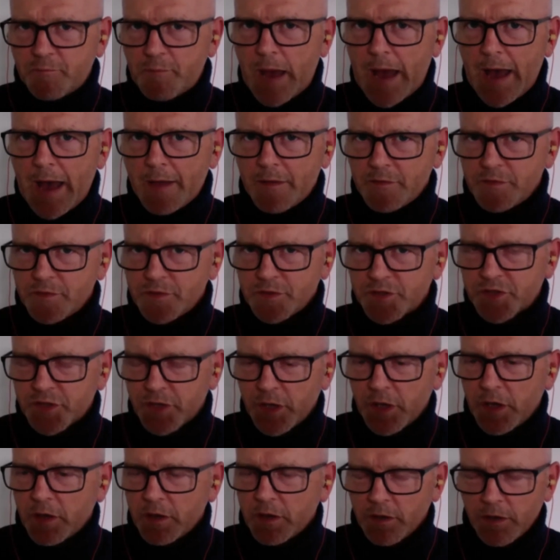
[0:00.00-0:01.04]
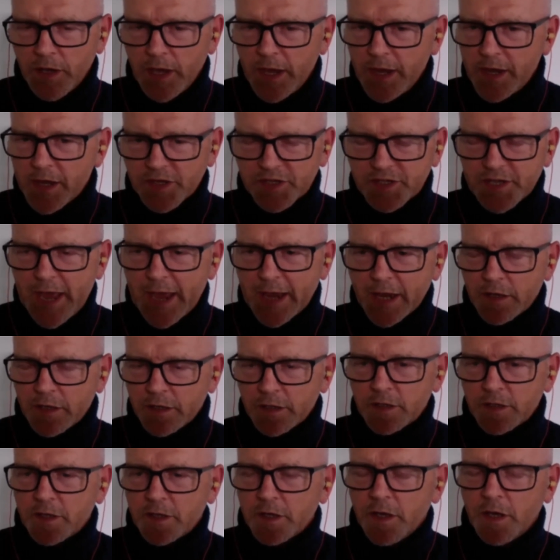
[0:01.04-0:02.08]
patterns in a
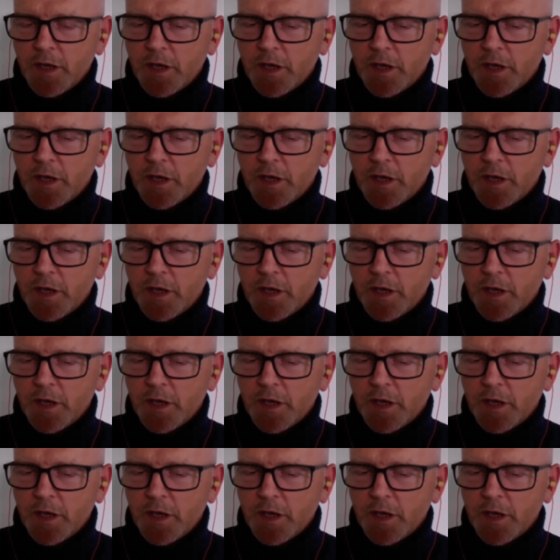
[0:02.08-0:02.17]
second,